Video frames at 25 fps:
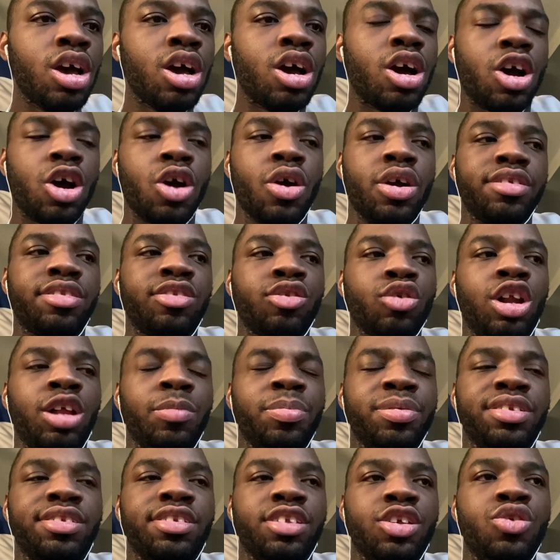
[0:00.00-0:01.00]
All right, so I'll
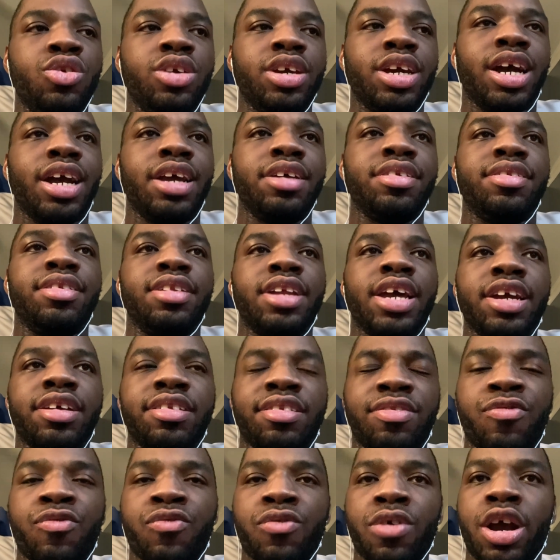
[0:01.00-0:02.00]
be seeing you guys
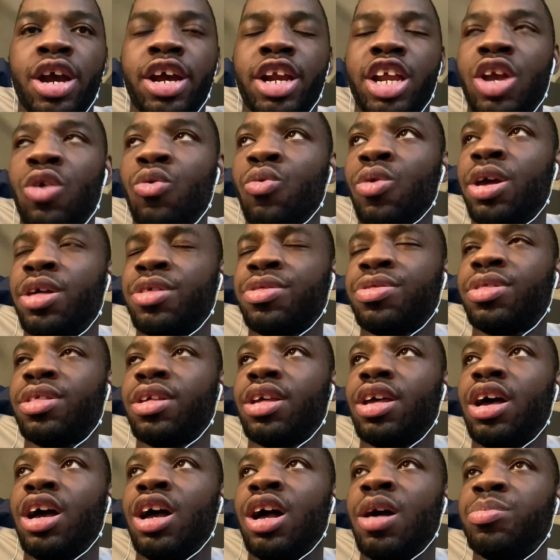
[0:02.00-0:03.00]
next Friday with
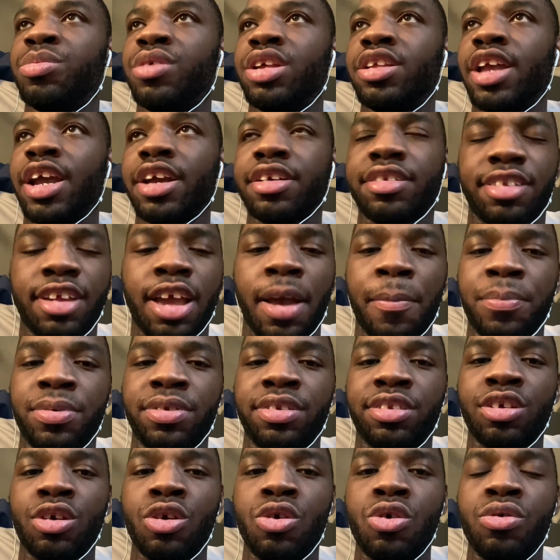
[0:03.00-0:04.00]
the next
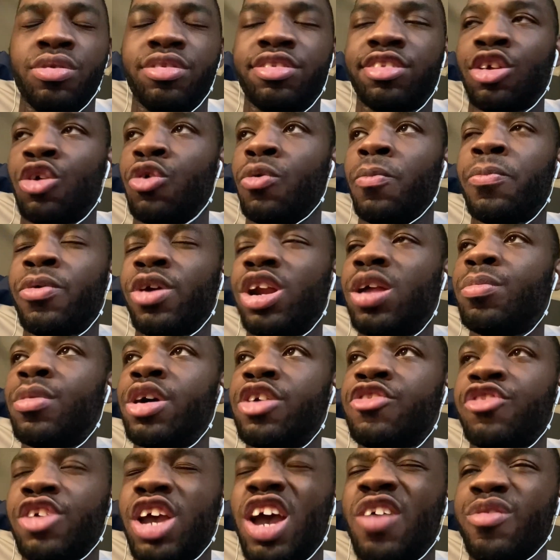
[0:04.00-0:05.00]
episode. So pretty
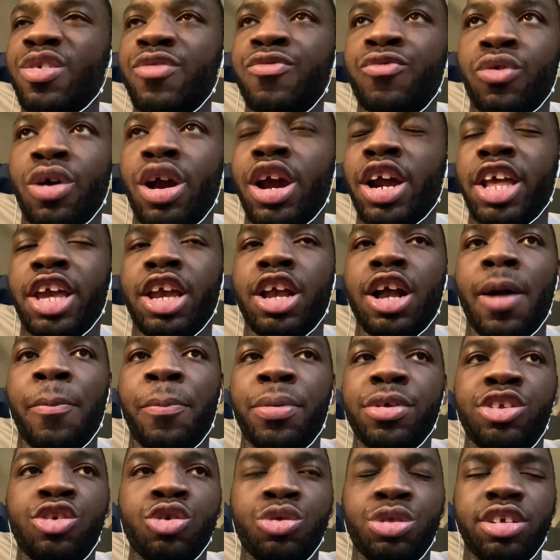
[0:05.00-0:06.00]
much every Friday up
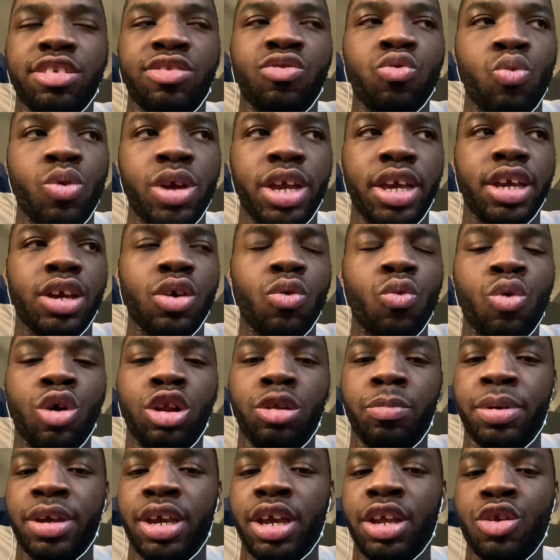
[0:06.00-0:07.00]
until this week
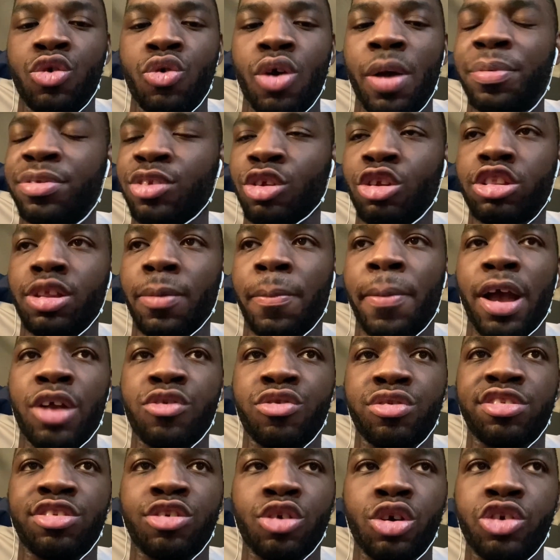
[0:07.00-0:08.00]
will be a new episode of the
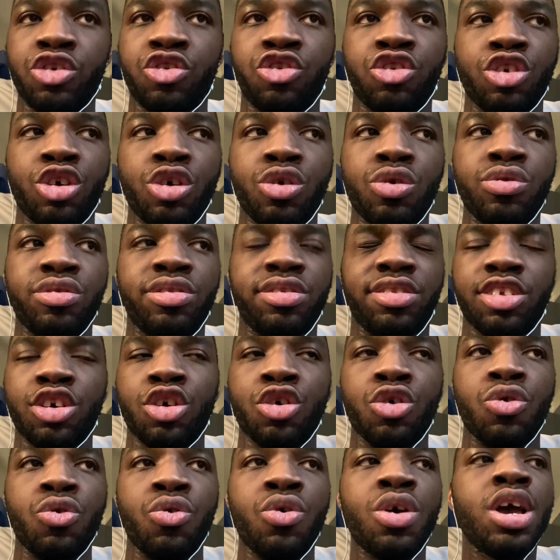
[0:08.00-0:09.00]
Patrick Star Show.
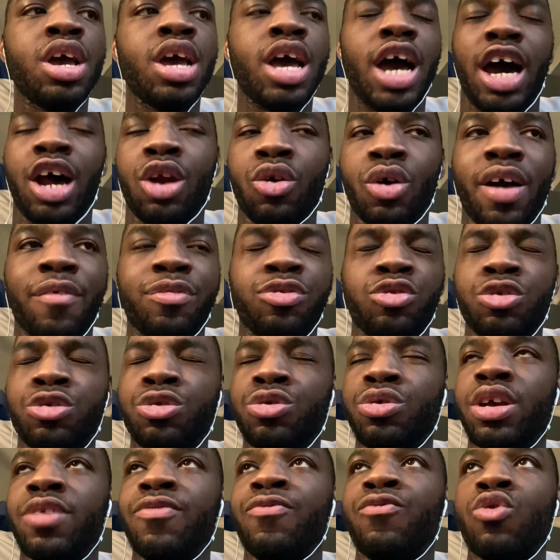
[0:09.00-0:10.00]
So I don't have
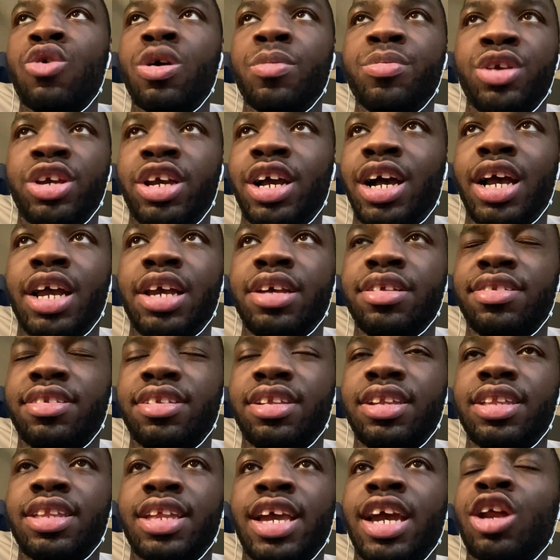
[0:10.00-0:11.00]
to inform you guys
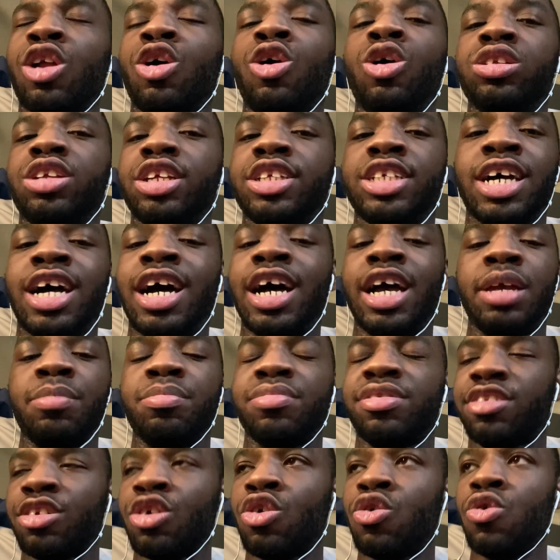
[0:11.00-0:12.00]
that all the time.
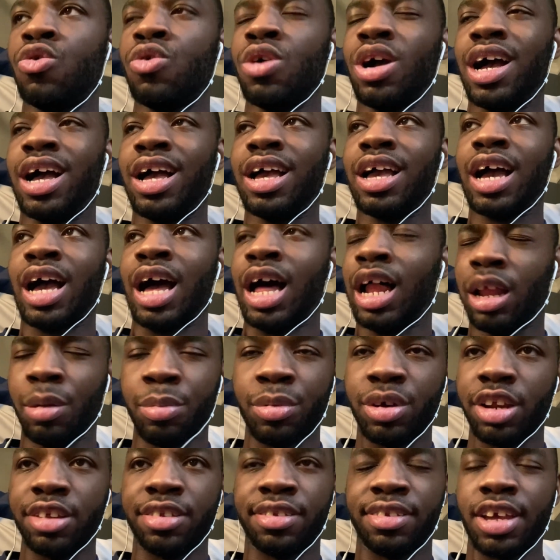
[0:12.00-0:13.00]
So all I'm
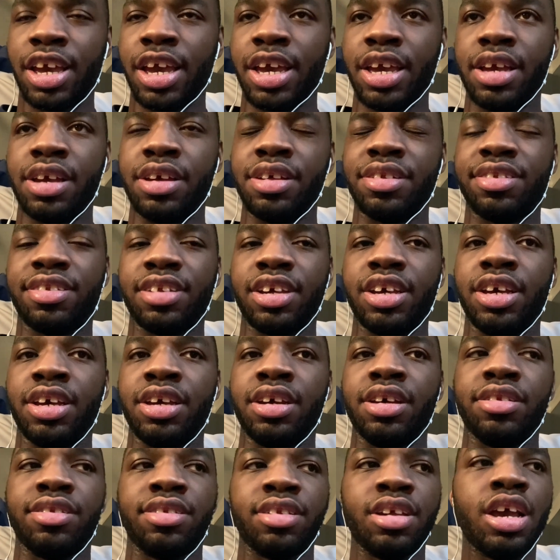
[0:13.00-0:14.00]
going to say
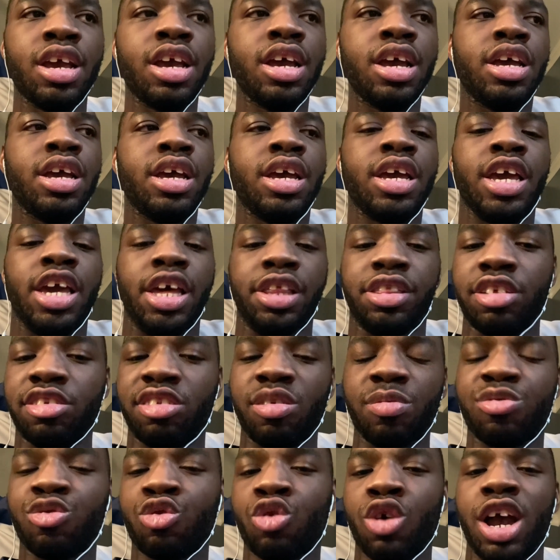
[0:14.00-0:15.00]
is hit the
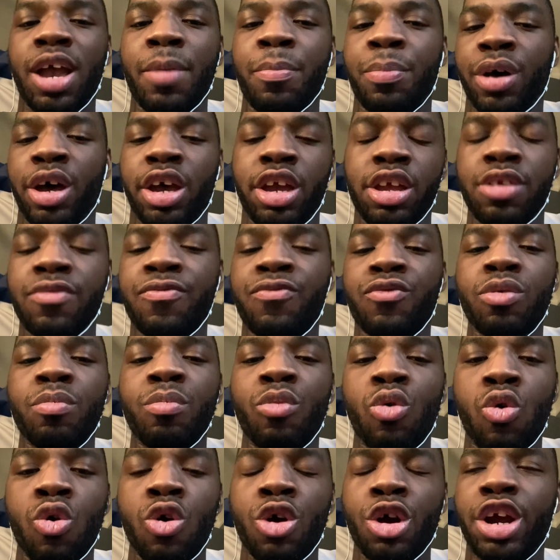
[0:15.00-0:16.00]
subscribe button for
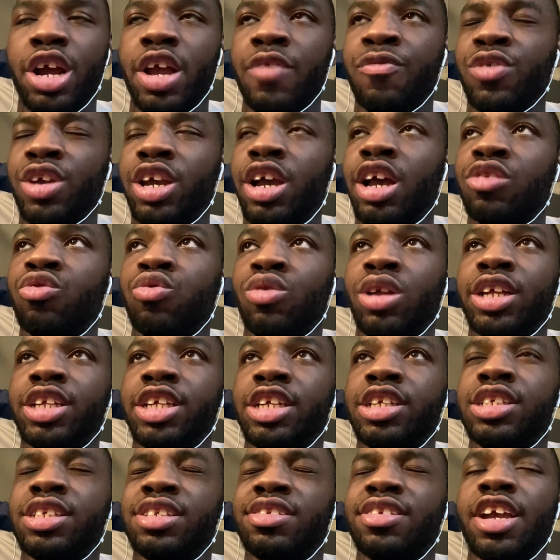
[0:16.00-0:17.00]
more if you guys would
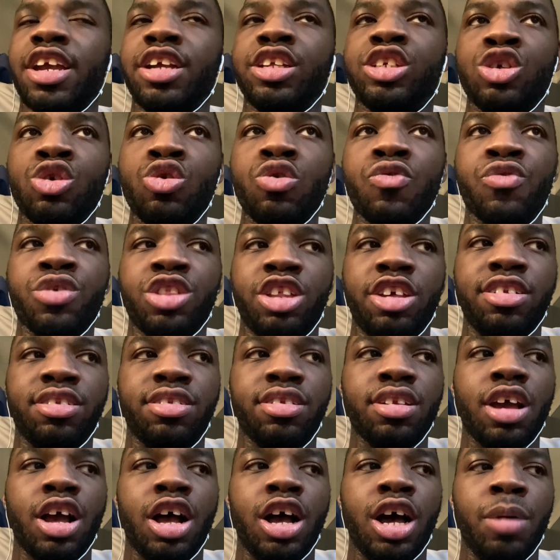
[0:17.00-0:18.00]
like to stay tuned for
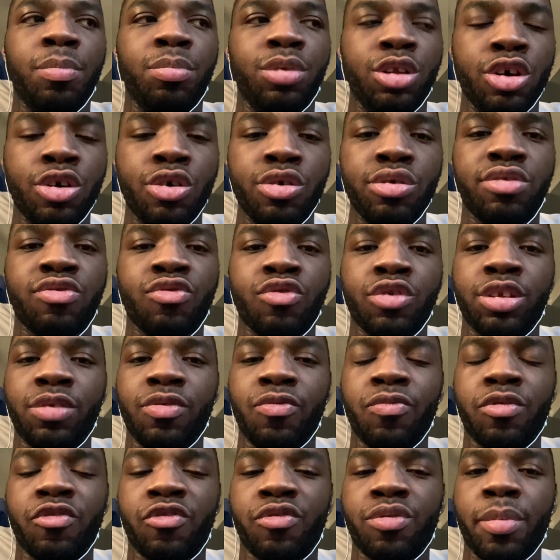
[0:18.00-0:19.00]
these uploads
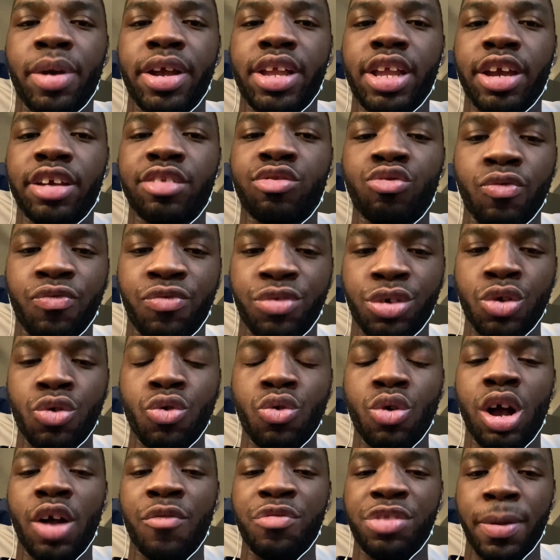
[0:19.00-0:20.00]
for my next
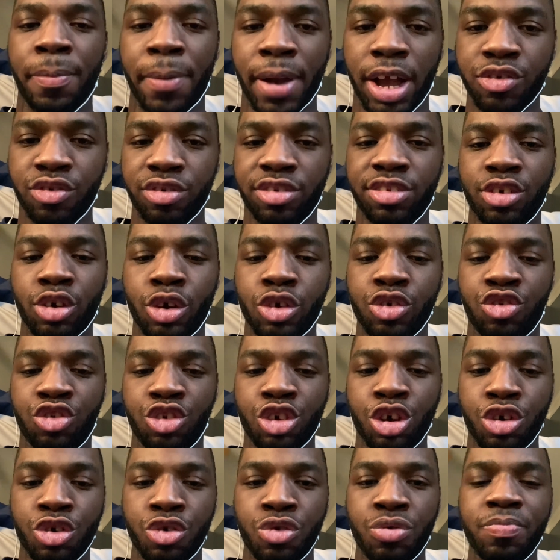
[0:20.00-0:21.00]
review of the Patrick Star
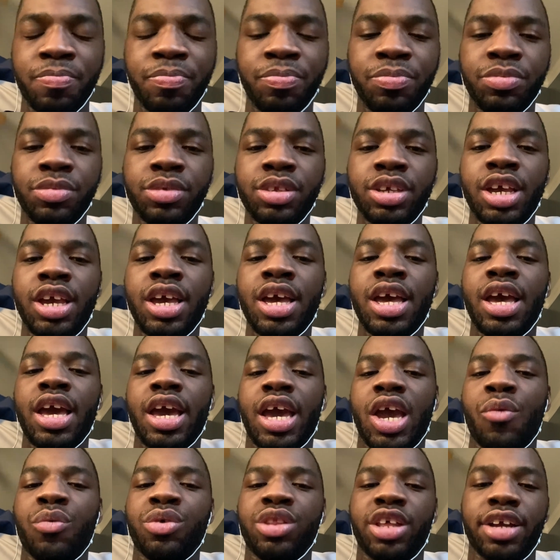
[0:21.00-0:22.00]
Show.
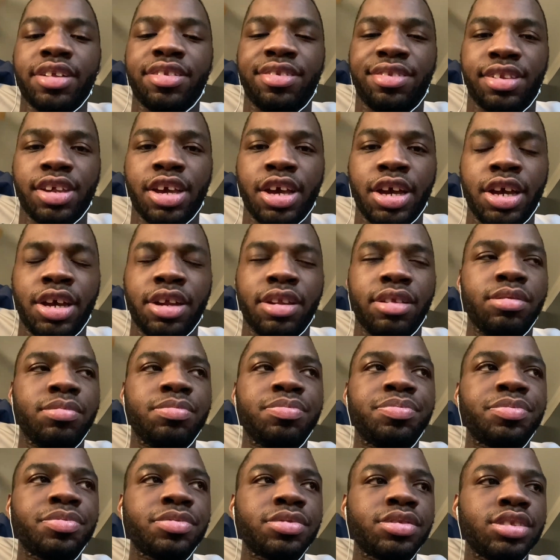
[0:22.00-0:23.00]
And with that said,
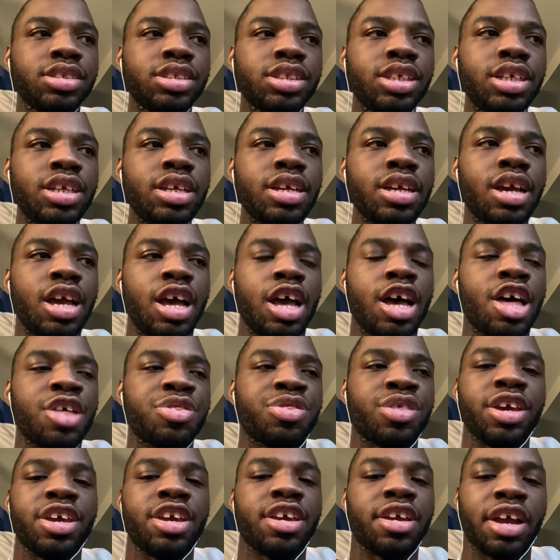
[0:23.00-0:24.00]

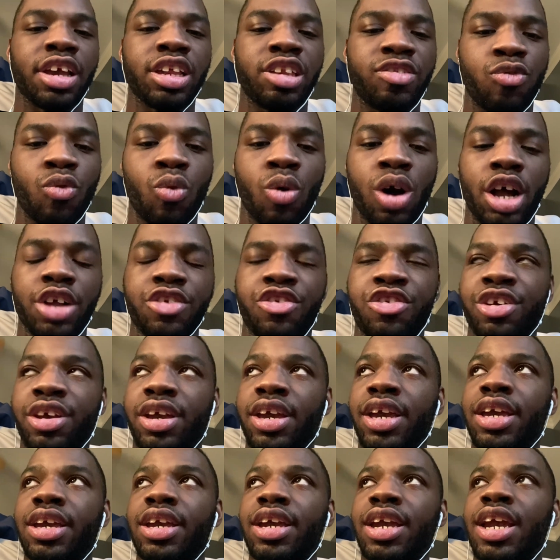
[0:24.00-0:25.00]
thank you guys for
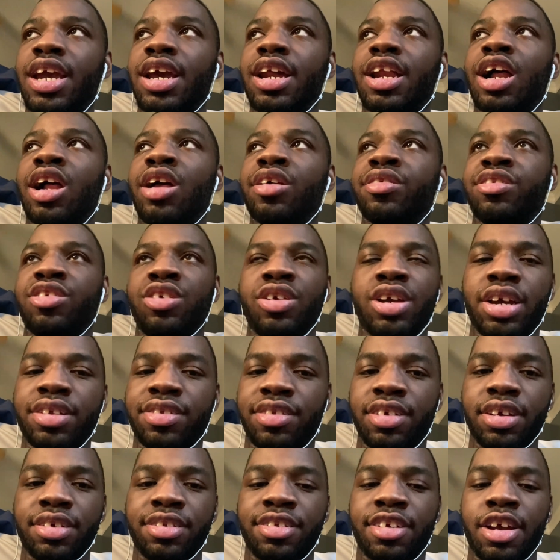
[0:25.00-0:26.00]
watching, and I'll see you guys
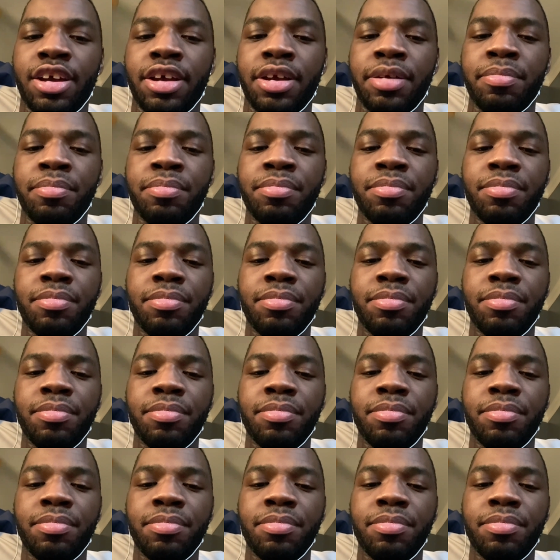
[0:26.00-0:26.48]
next time.